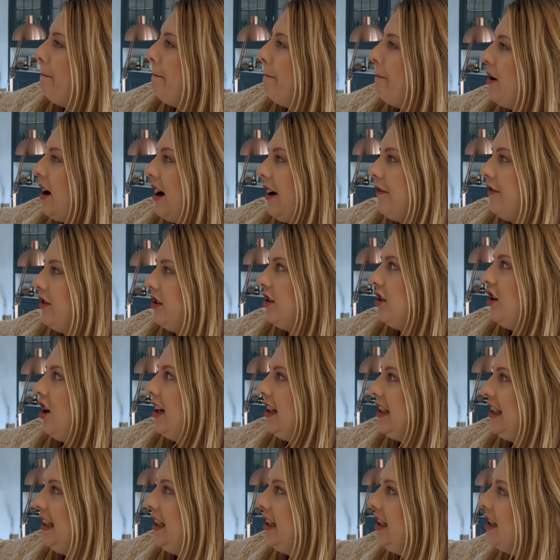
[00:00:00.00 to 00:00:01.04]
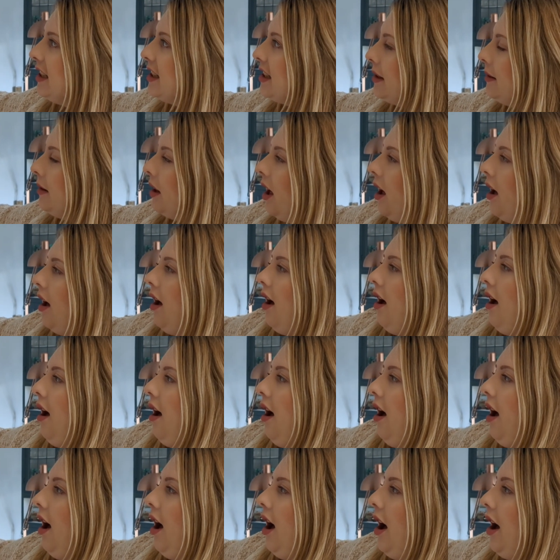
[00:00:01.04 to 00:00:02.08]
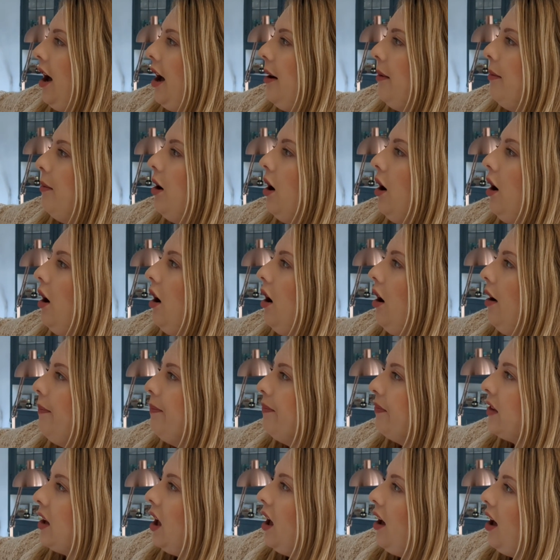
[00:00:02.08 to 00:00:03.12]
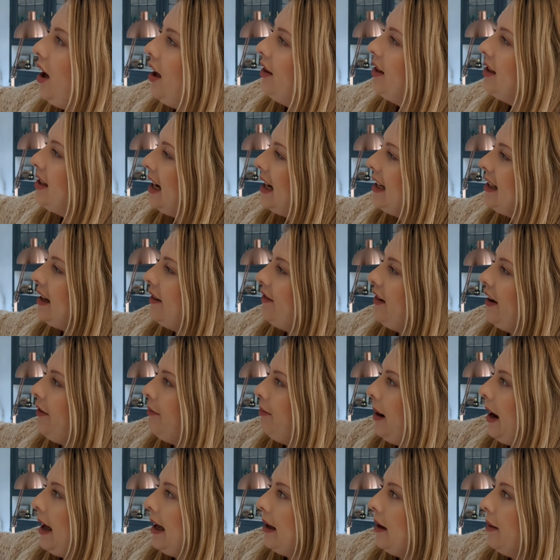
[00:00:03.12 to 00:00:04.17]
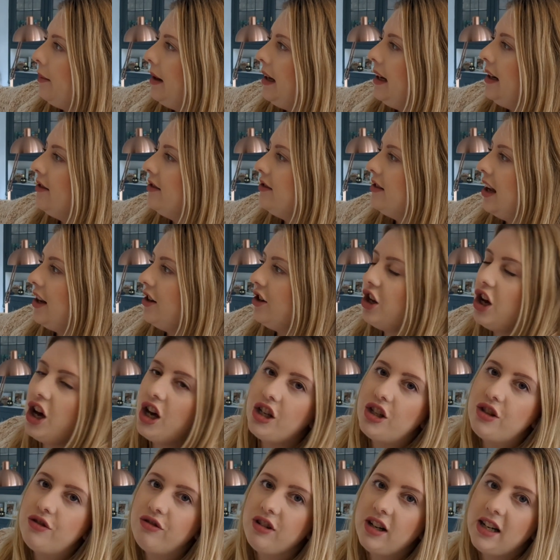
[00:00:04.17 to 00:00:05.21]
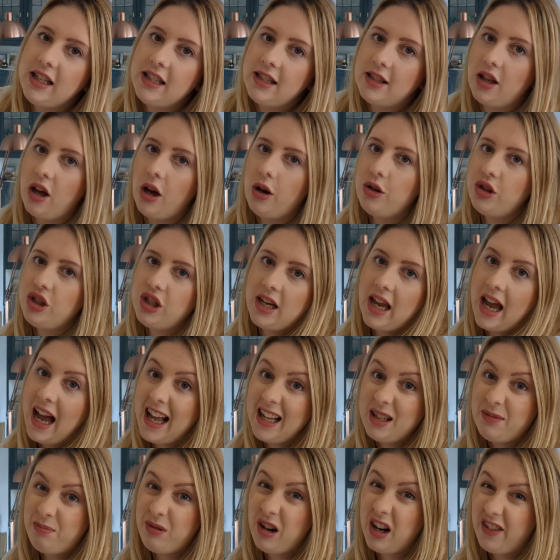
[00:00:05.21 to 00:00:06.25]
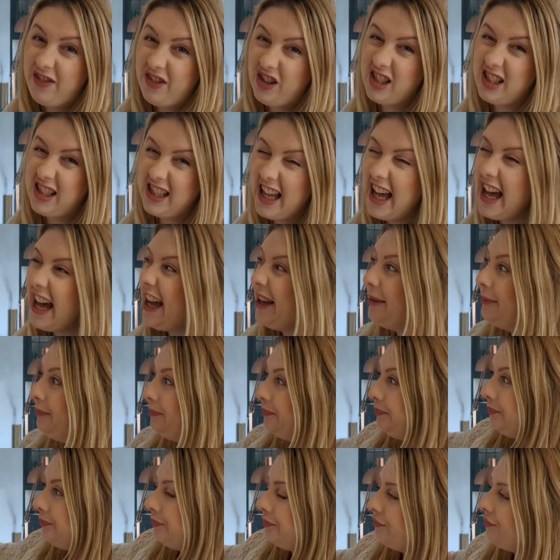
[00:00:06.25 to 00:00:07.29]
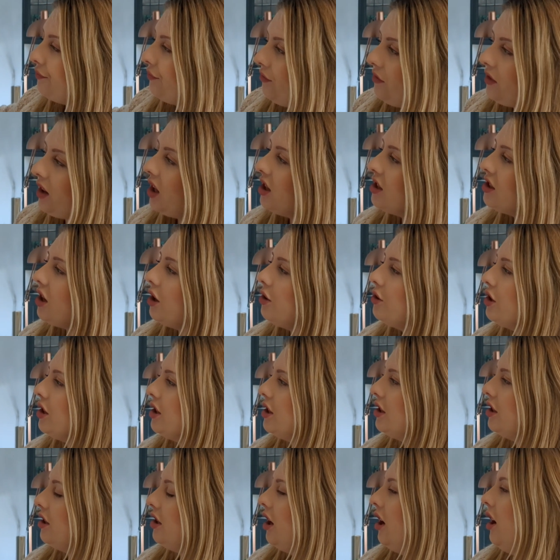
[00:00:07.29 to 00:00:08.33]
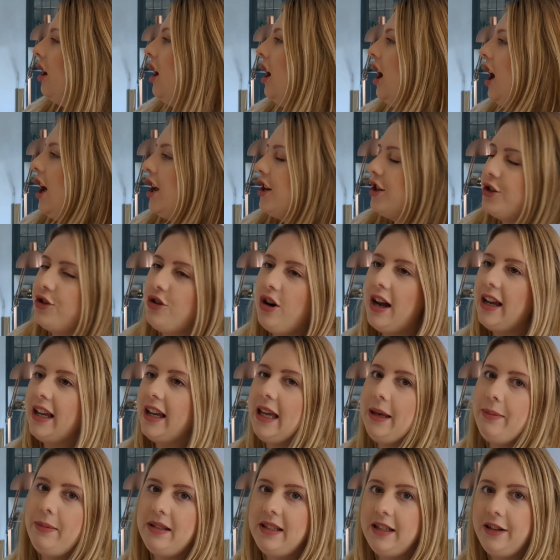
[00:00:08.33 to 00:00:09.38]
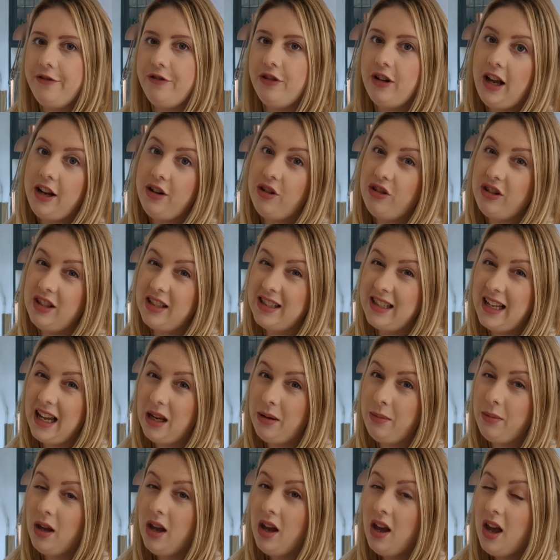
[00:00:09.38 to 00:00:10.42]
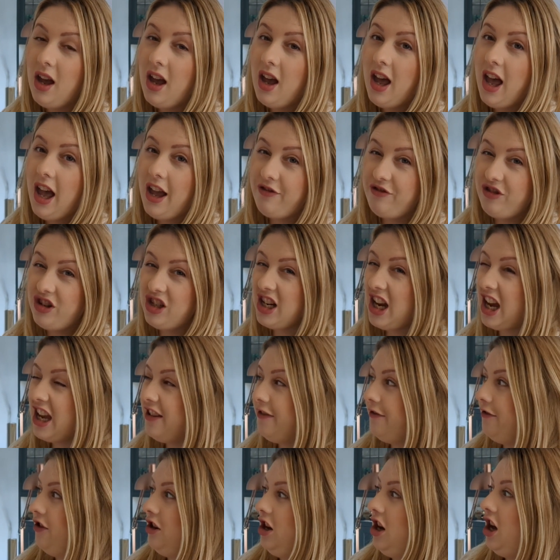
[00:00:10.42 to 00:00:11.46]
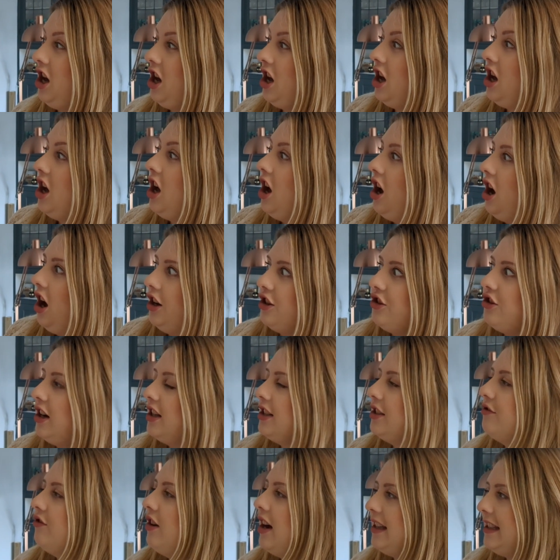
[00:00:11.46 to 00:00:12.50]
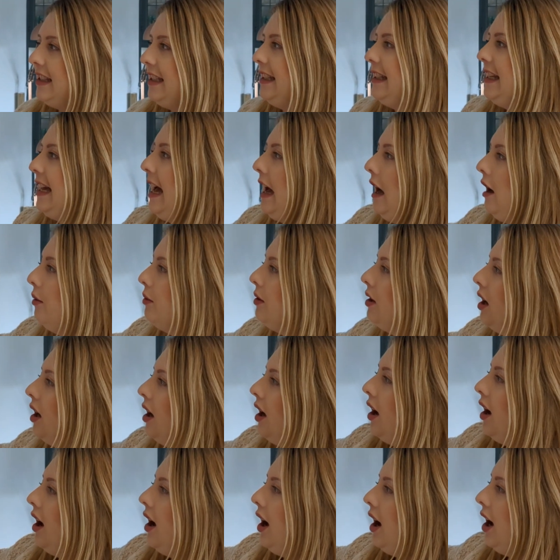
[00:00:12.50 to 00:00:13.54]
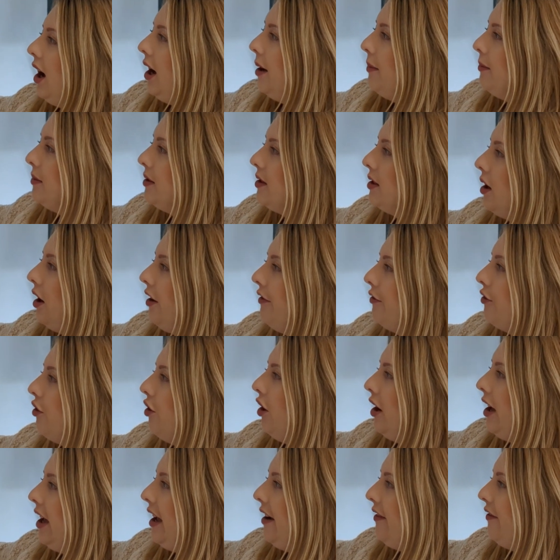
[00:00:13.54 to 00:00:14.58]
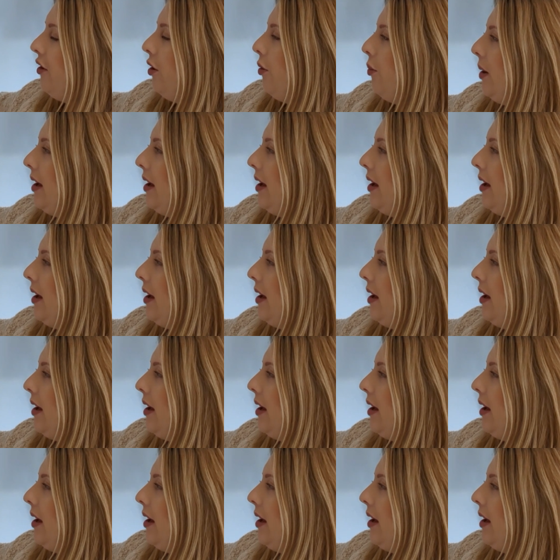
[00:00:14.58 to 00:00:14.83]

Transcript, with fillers: breakfast ideas. Um, uh, the days I've left blank, Amelia's at nursery, so she has breakfast there. So just to try and keep it different and not the same every day for her, I try to write it down um, so I've got here on